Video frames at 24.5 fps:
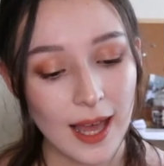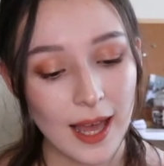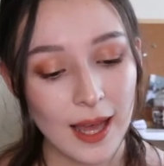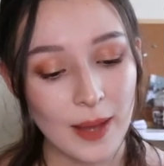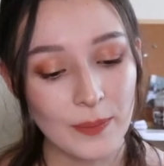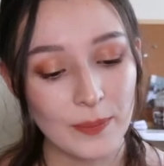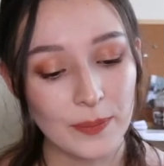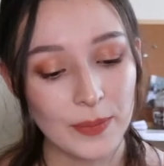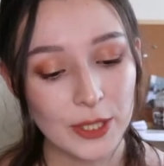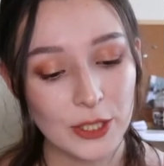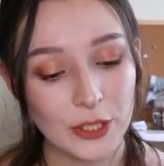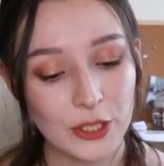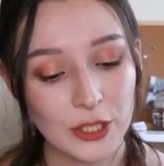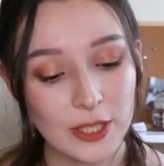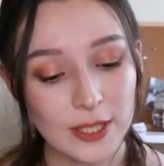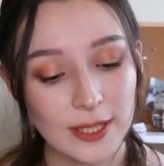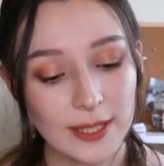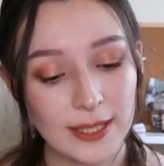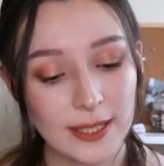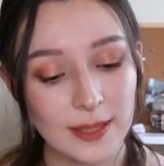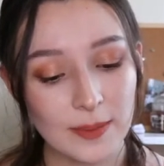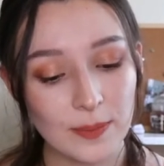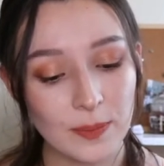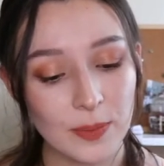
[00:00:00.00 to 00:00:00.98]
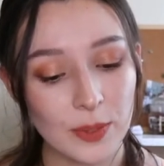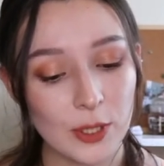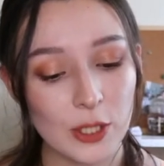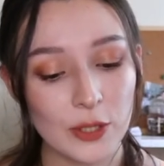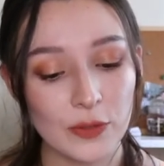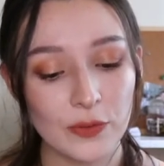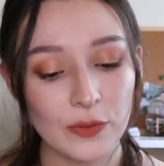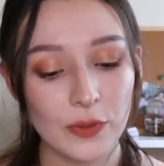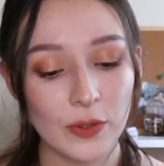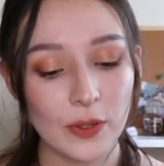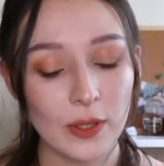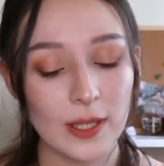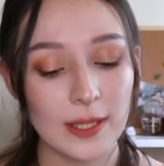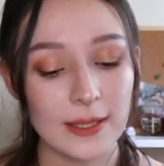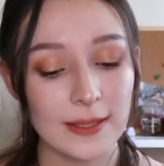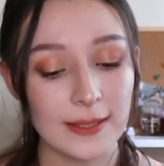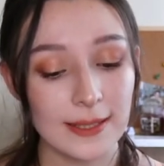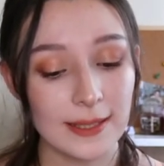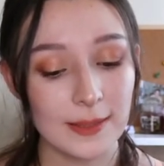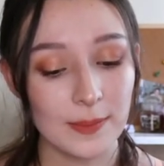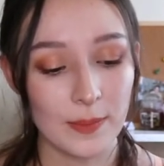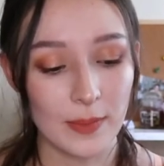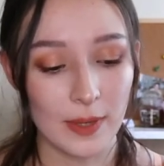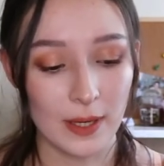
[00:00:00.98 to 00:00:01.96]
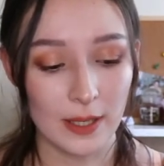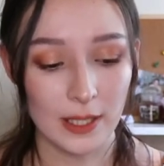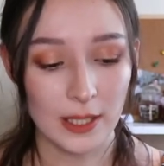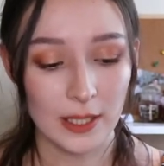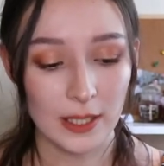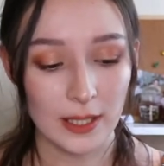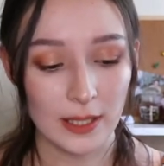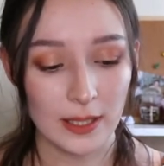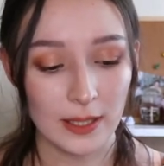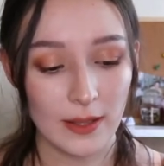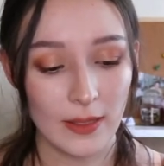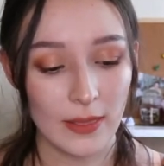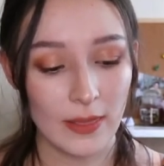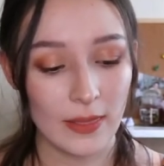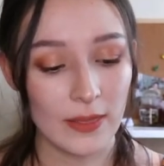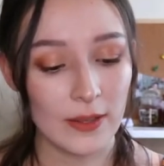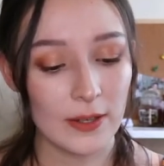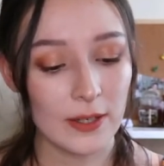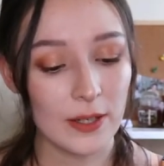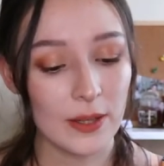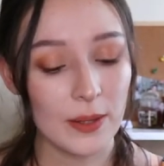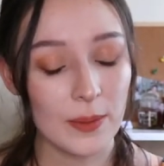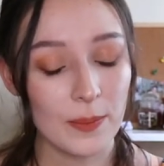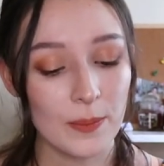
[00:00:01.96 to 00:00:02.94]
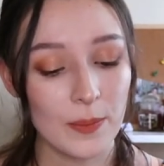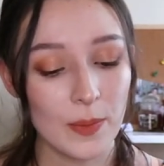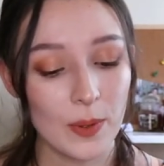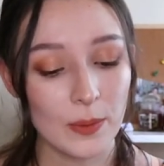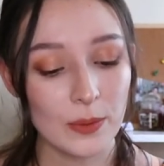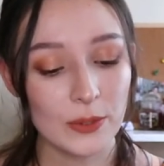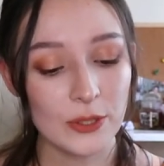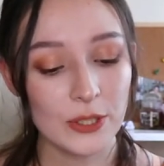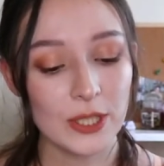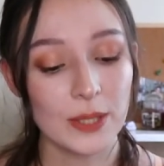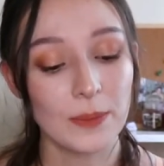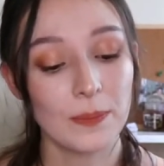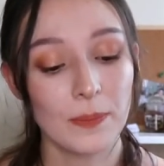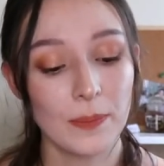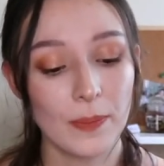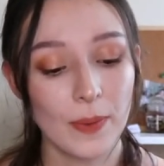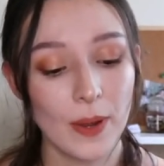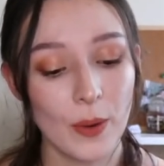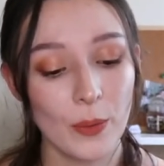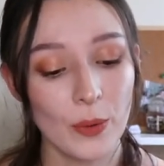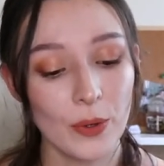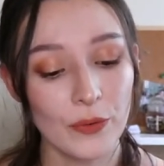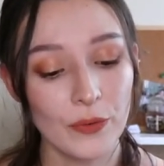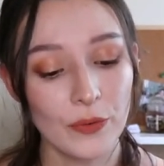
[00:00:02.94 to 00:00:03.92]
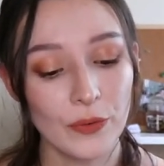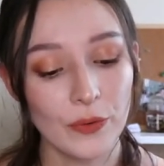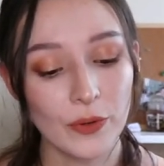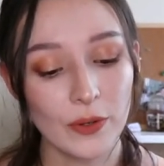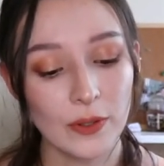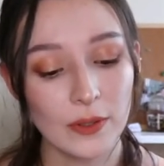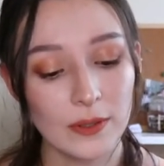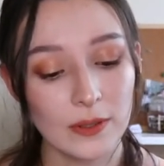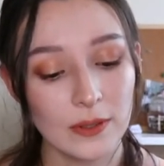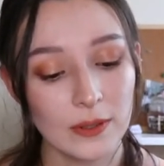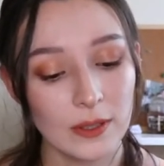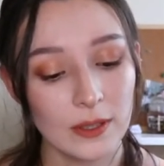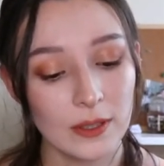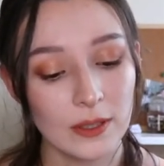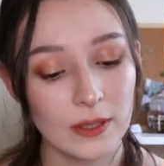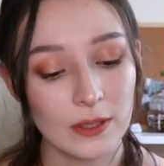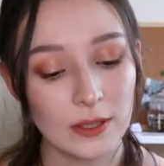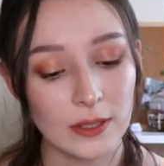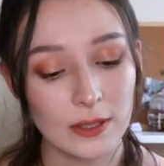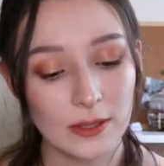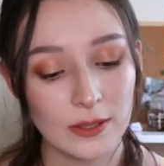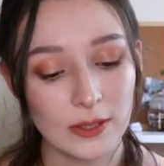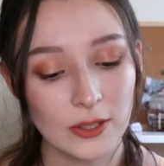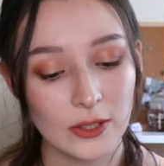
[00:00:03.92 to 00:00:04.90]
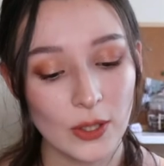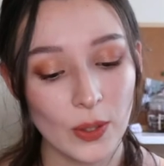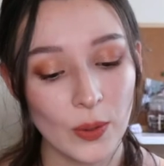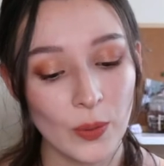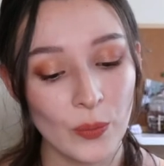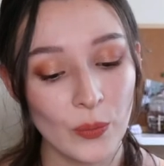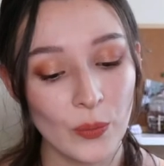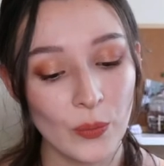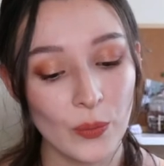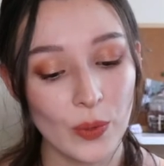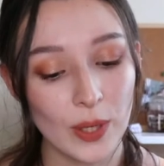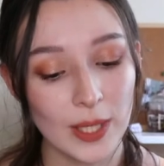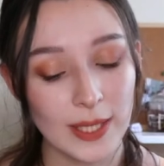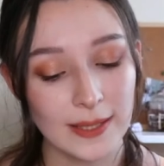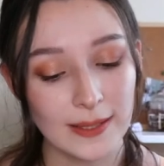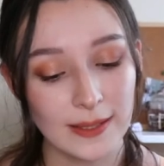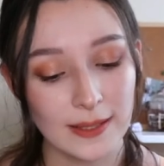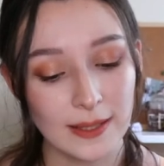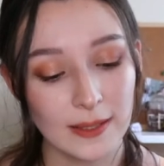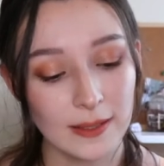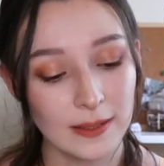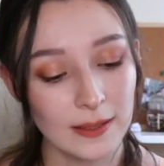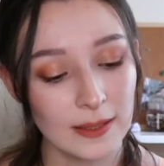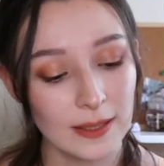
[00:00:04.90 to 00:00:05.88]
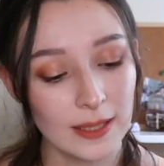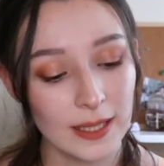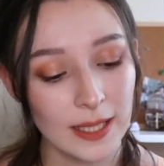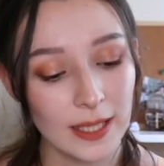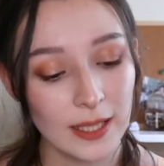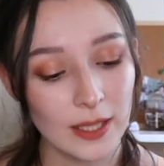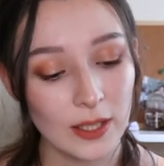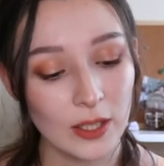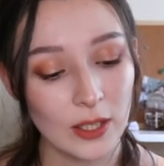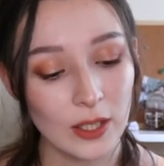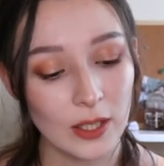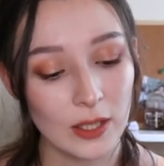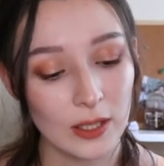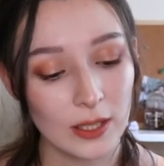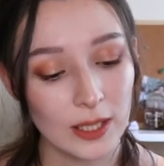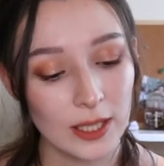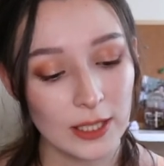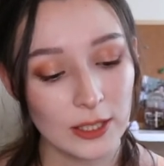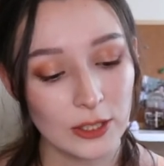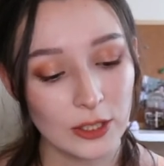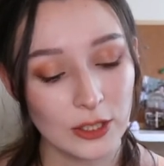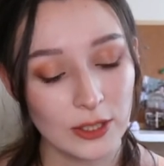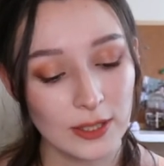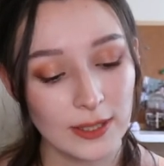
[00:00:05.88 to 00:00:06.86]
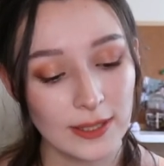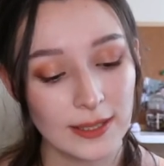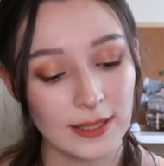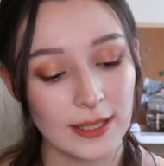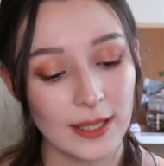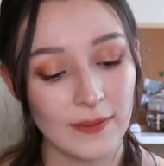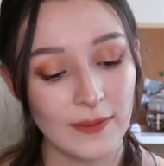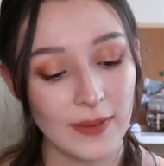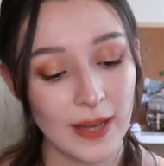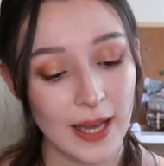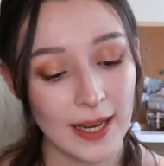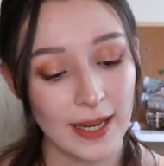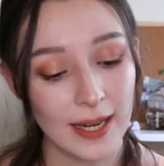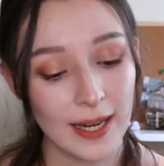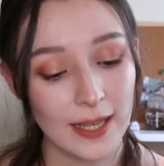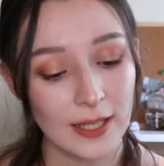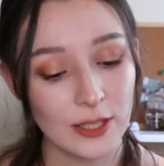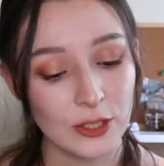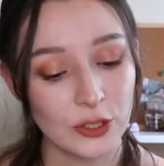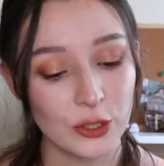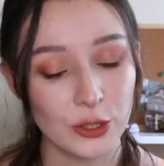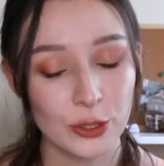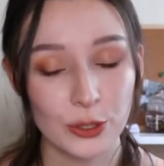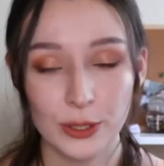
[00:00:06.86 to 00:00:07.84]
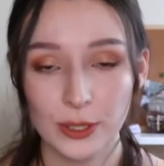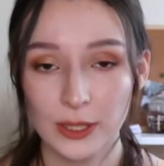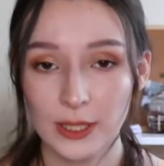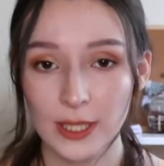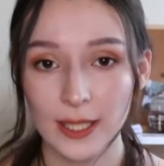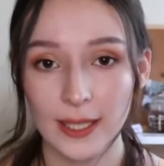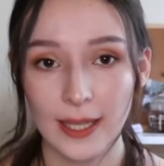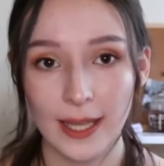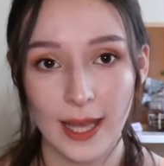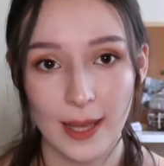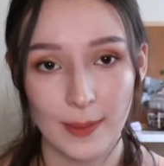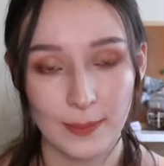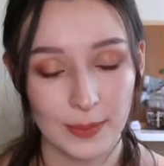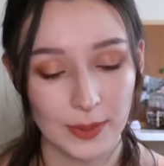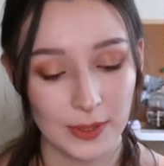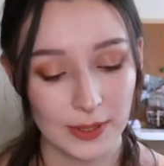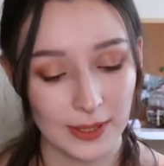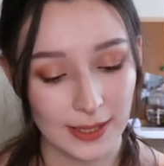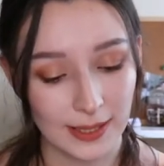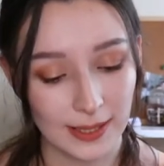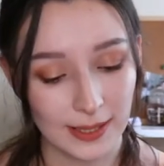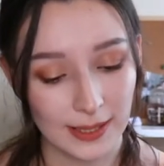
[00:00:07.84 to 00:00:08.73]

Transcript: Ambitious, beautiful, and smart, they're the most powerful girls on Westerly College Savannah, Georgia campus.